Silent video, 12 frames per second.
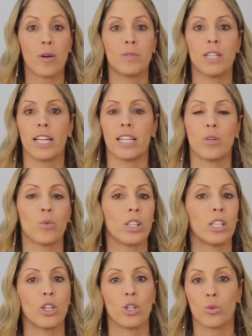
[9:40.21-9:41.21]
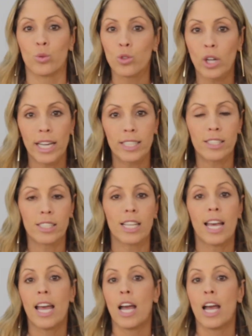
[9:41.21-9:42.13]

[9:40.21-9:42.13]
updated with the new trends,